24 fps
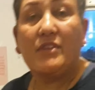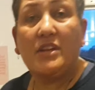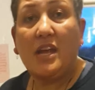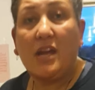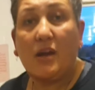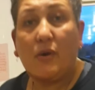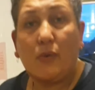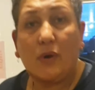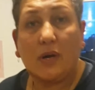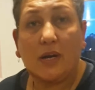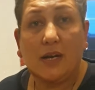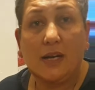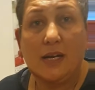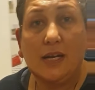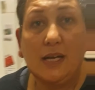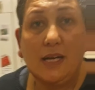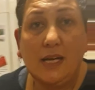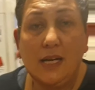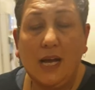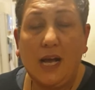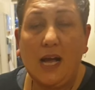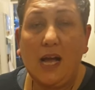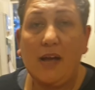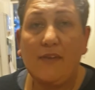an
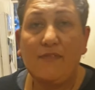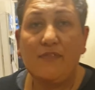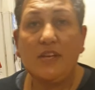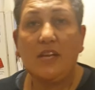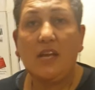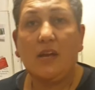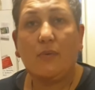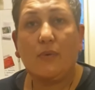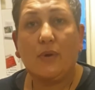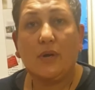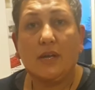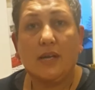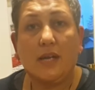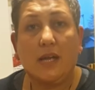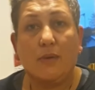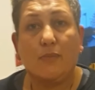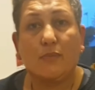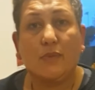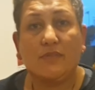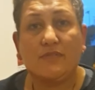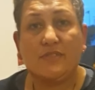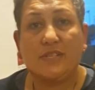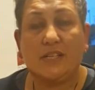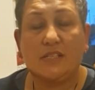hour, and
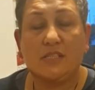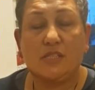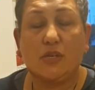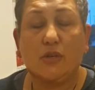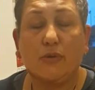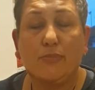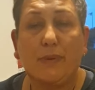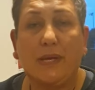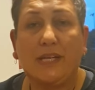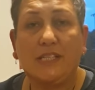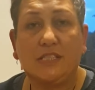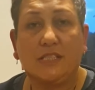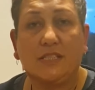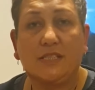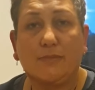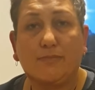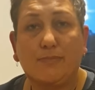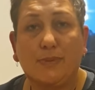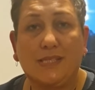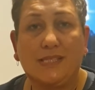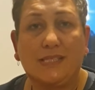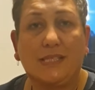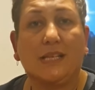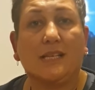we've done 2 batches of
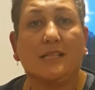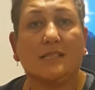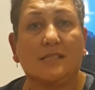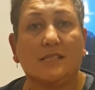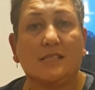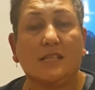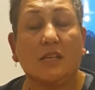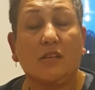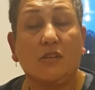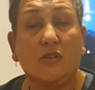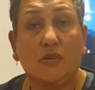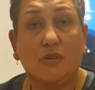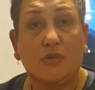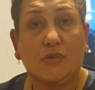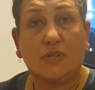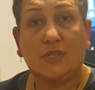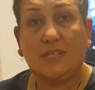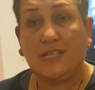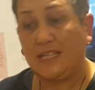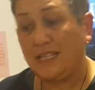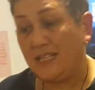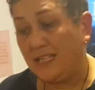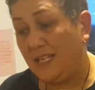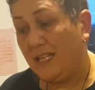biscuits that you
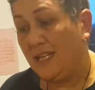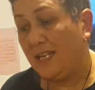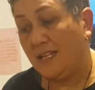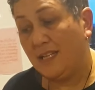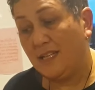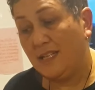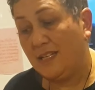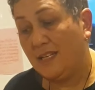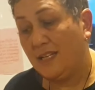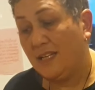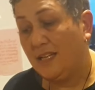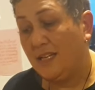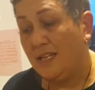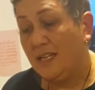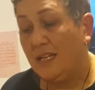could, again,